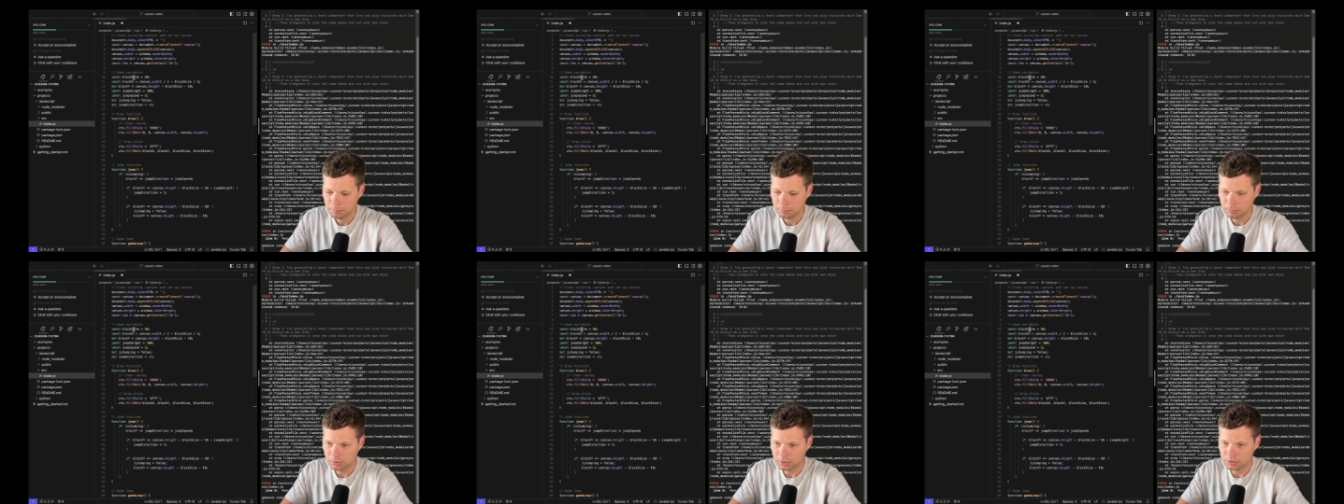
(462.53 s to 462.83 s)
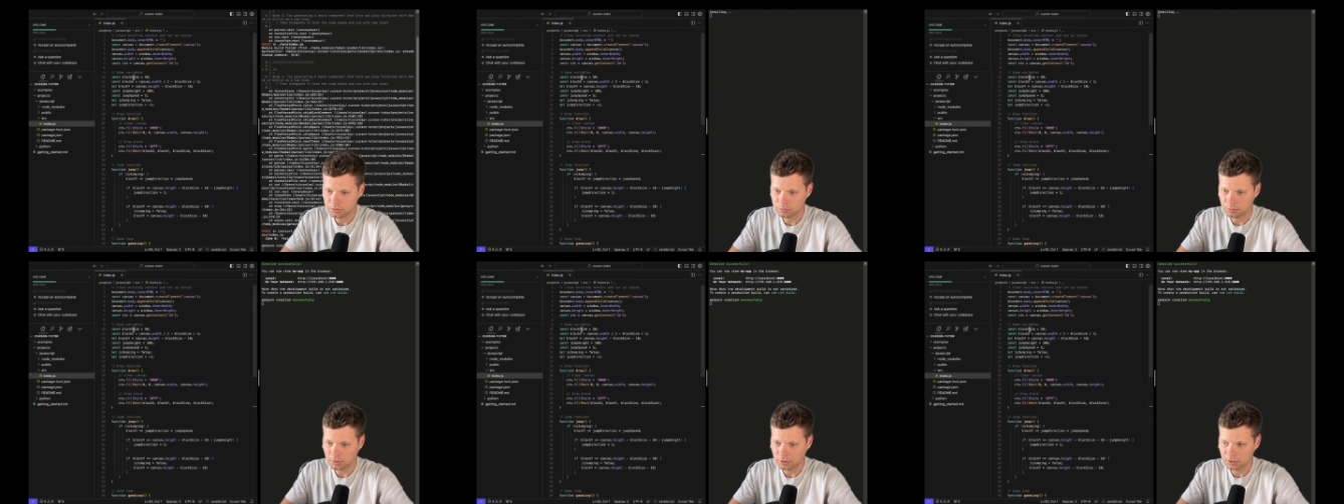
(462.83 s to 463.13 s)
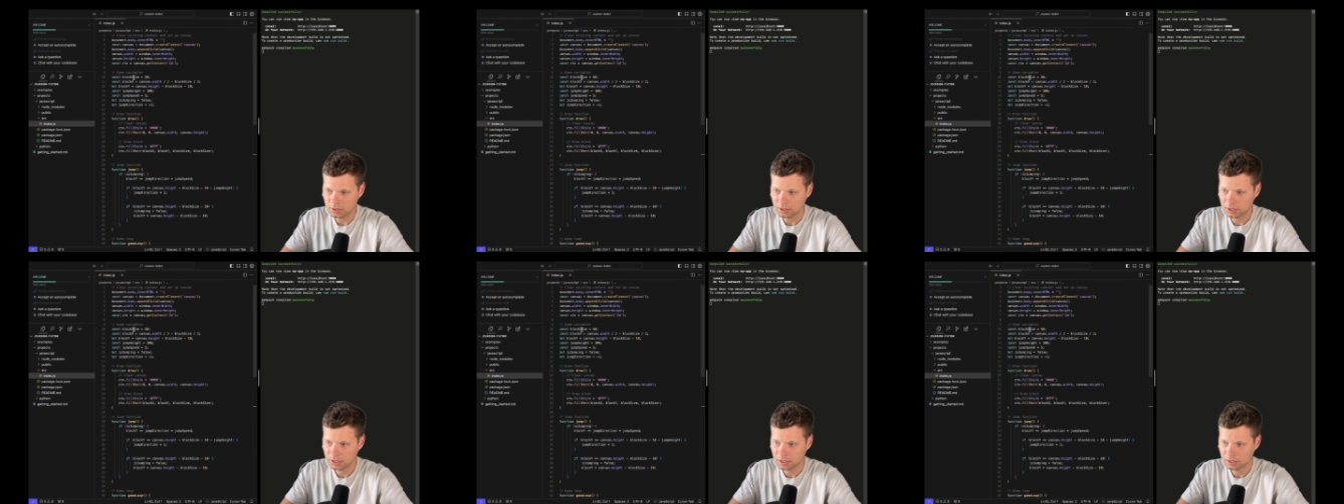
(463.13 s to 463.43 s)
Please
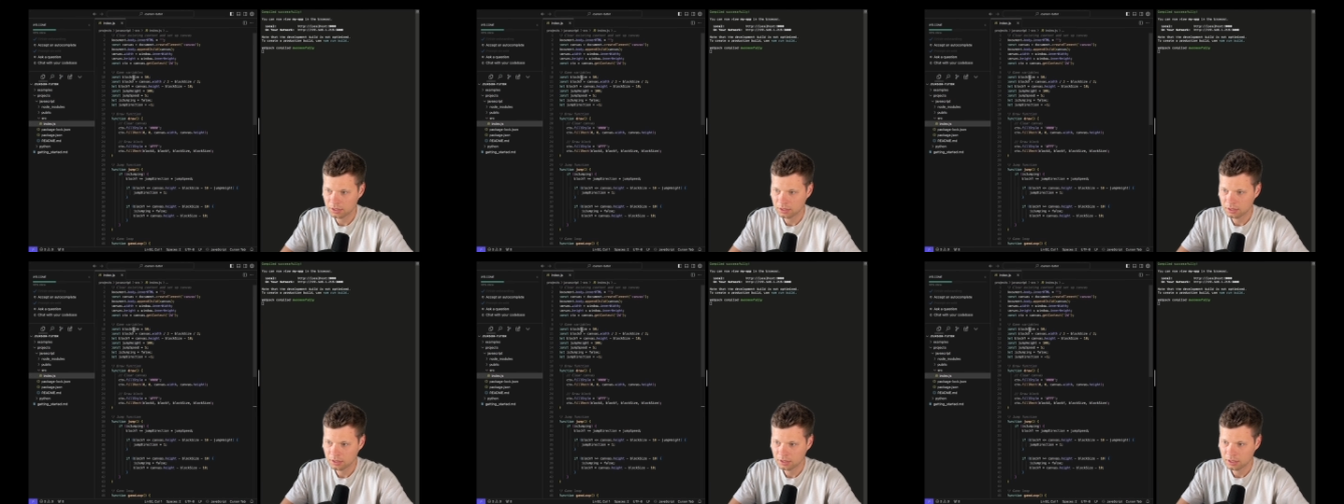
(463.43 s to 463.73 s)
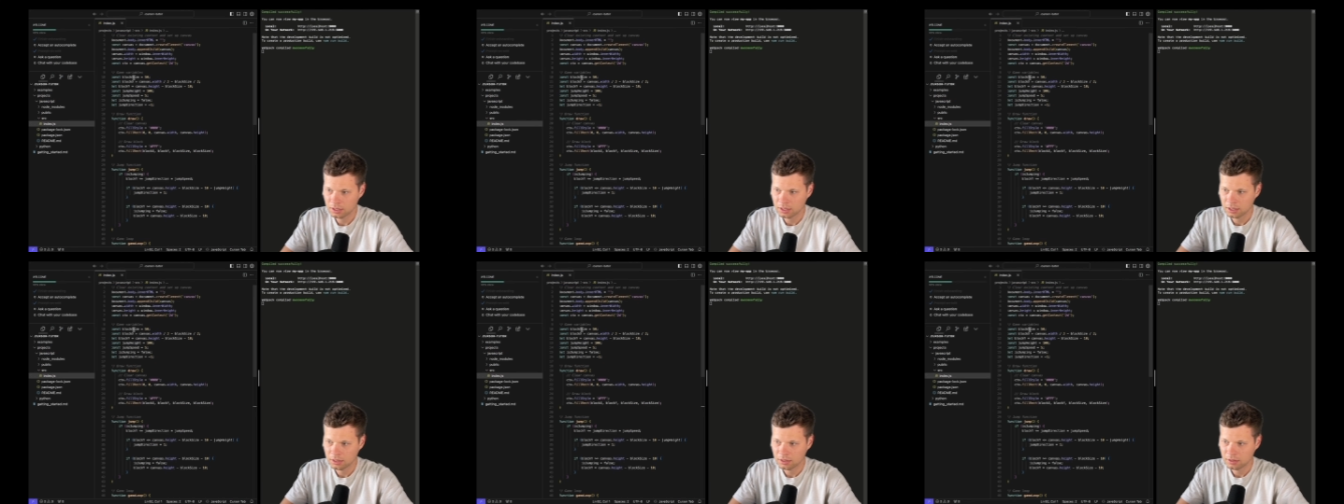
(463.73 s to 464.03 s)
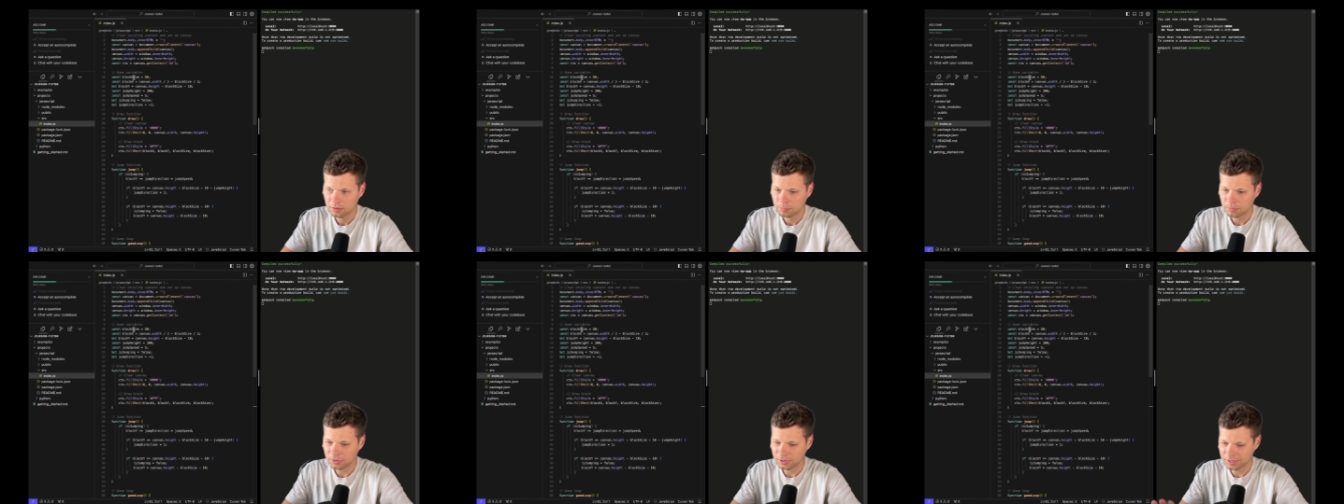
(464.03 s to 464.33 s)
work.
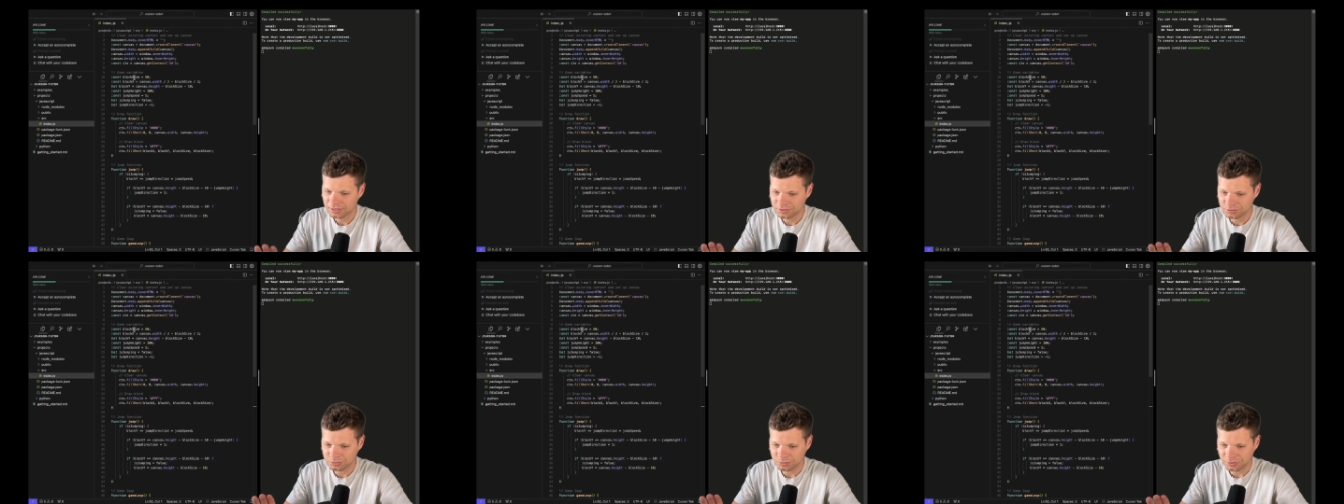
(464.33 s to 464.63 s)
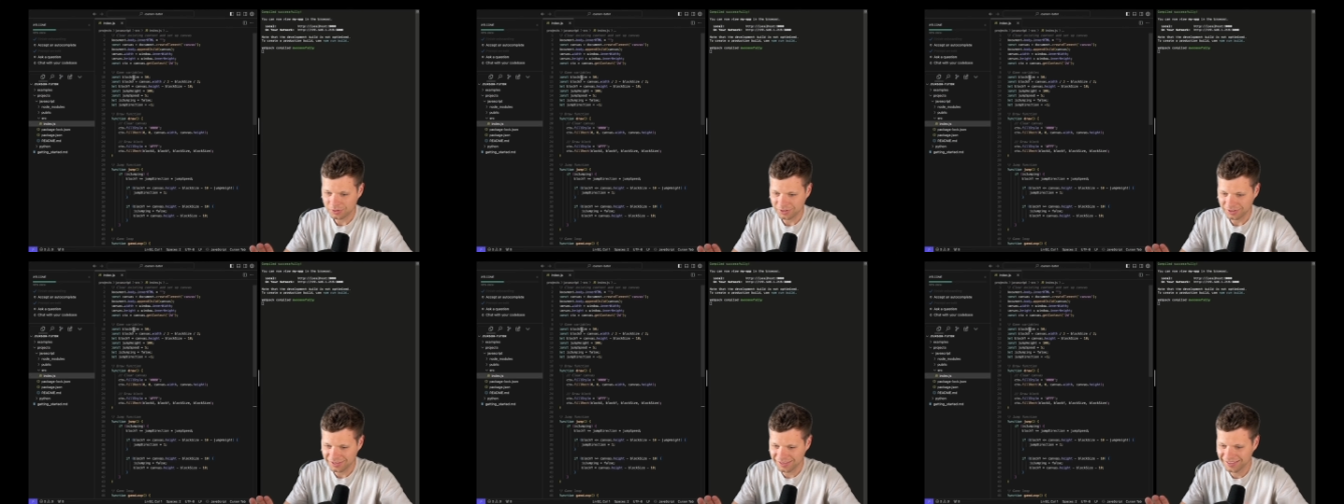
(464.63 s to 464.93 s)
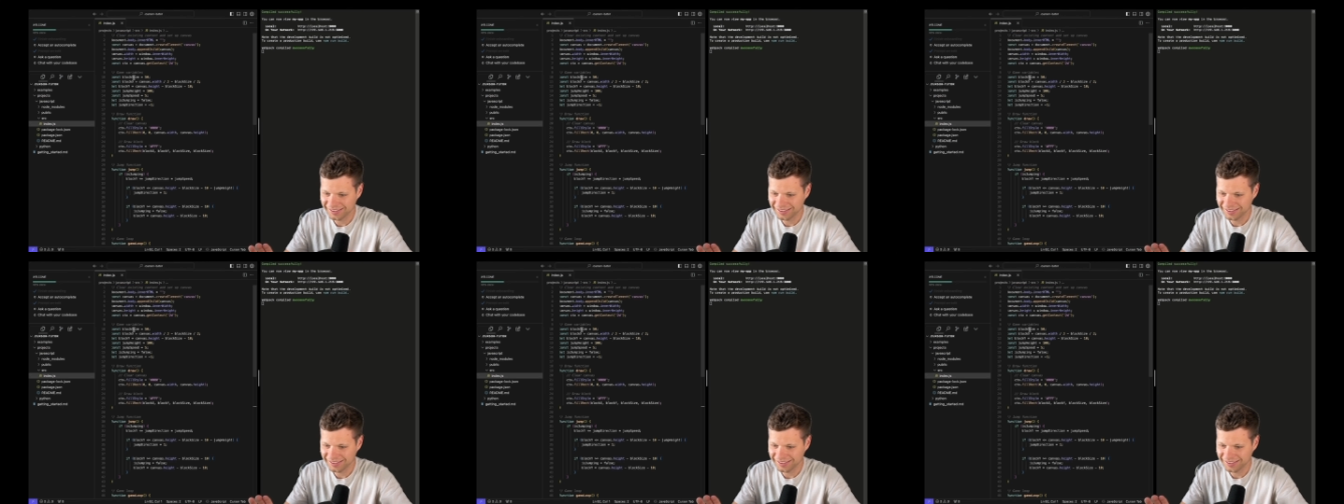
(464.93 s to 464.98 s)
Please work.